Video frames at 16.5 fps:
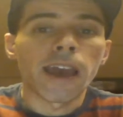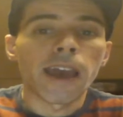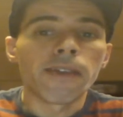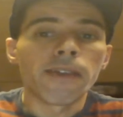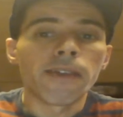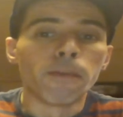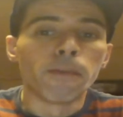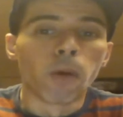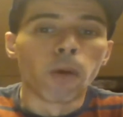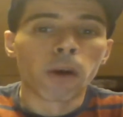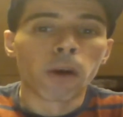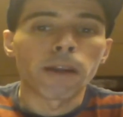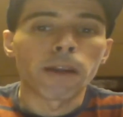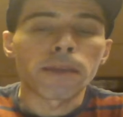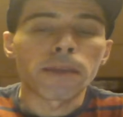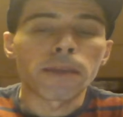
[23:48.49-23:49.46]
and the more
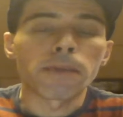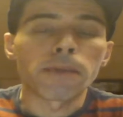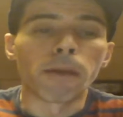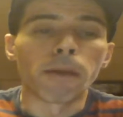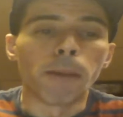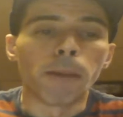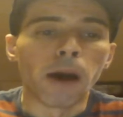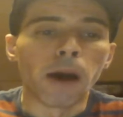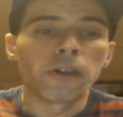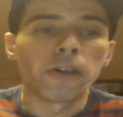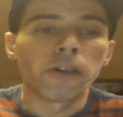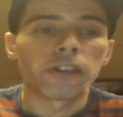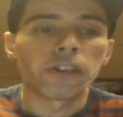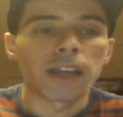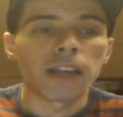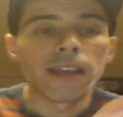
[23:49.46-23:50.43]
that people
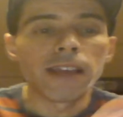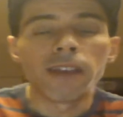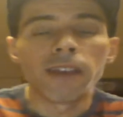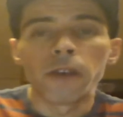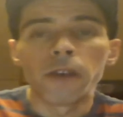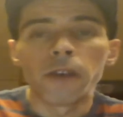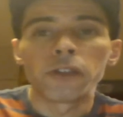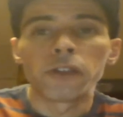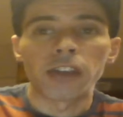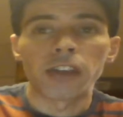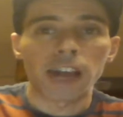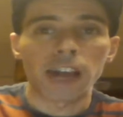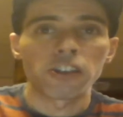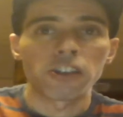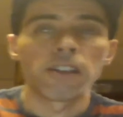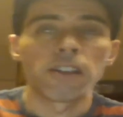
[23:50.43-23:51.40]
post in those
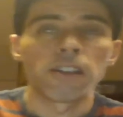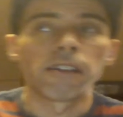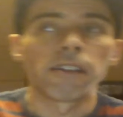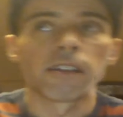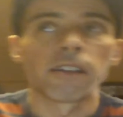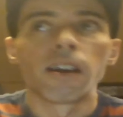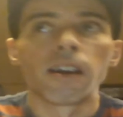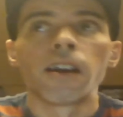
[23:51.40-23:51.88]
sections,